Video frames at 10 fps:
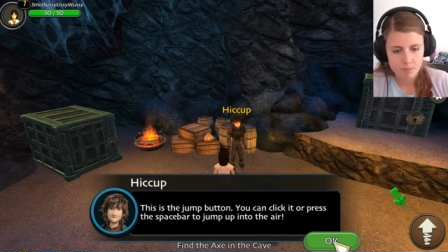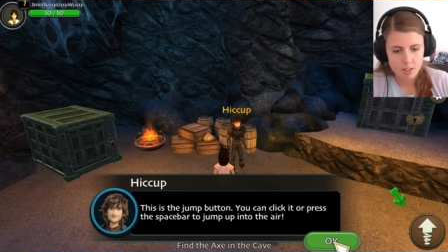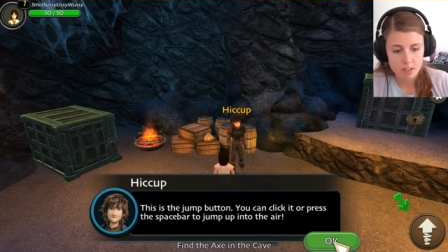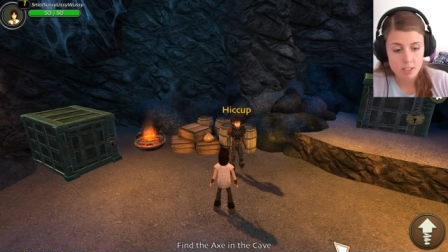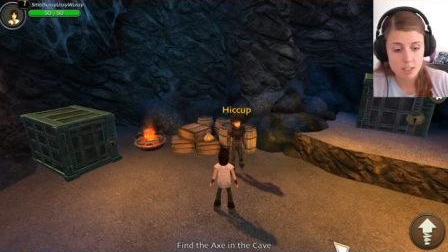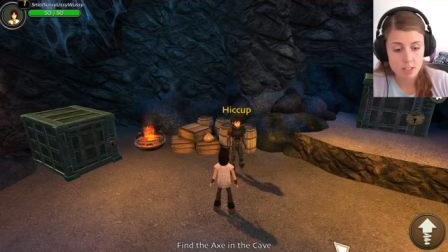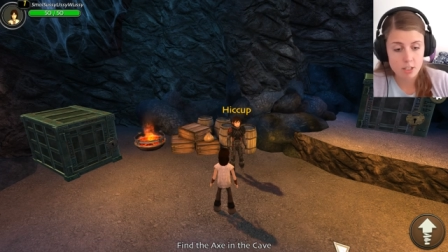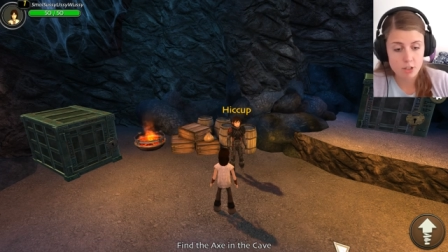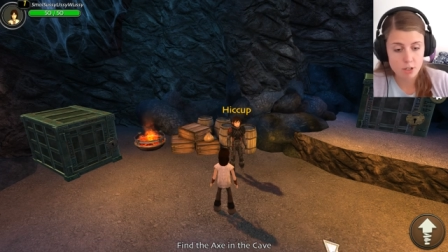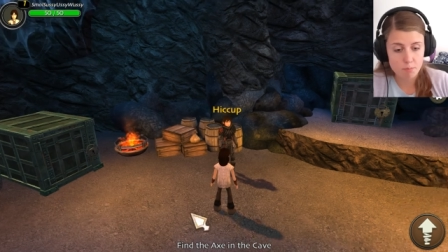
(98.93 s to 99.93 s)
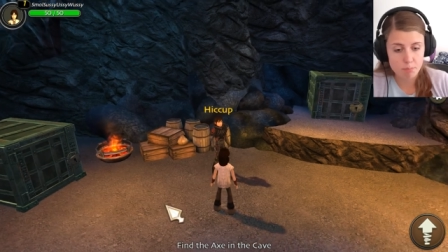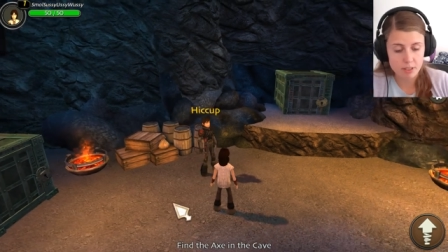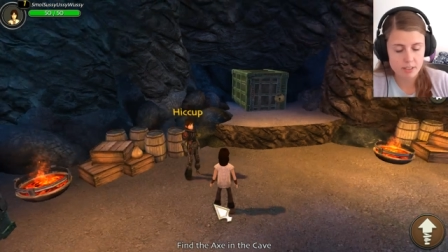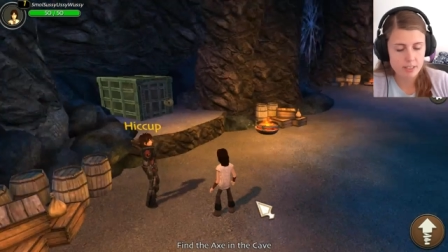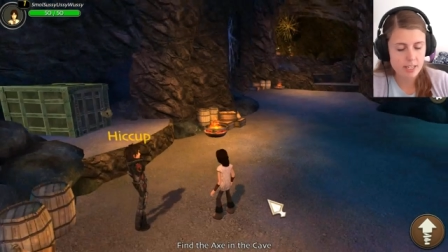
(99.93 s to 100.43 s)
This is the jump
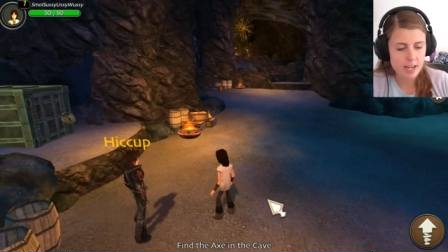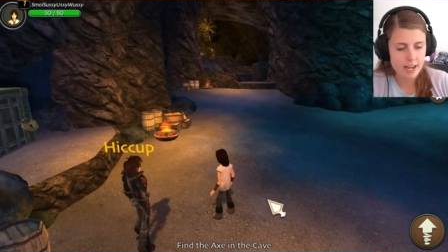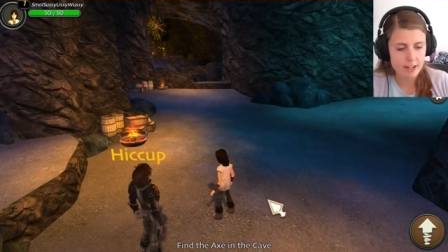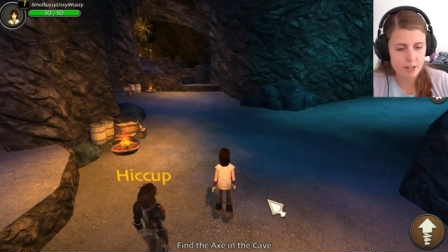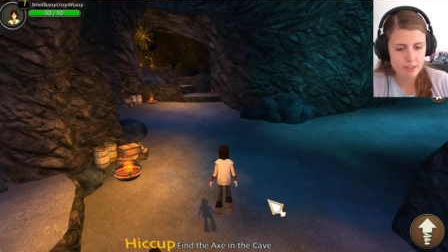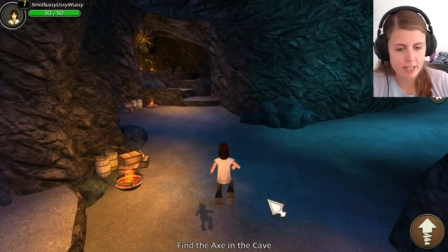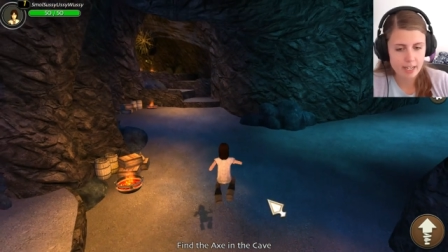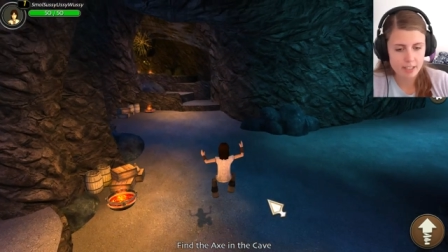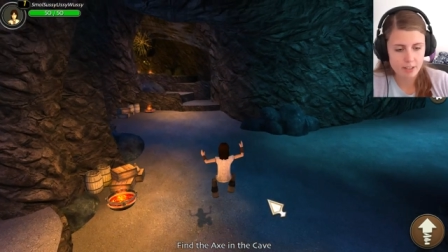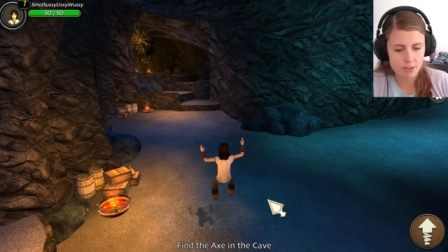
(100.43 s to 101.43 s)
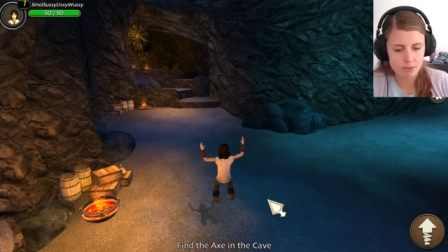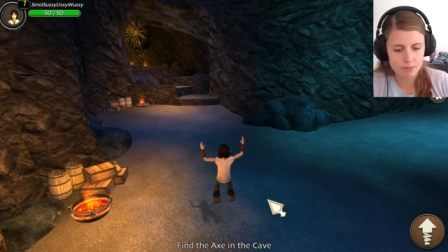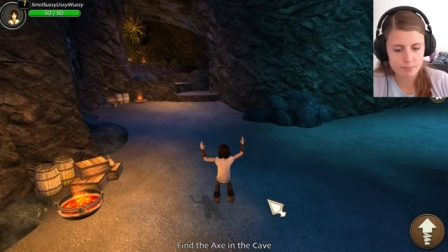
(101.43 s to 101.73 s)
button. Yeah, I know, thank you.